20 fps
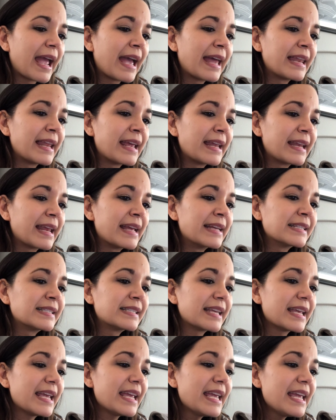And it
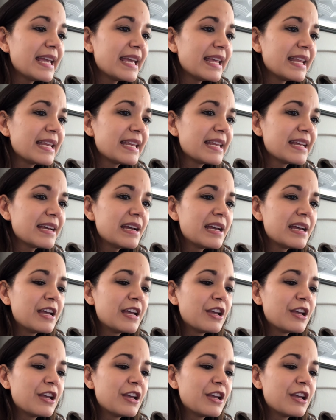is in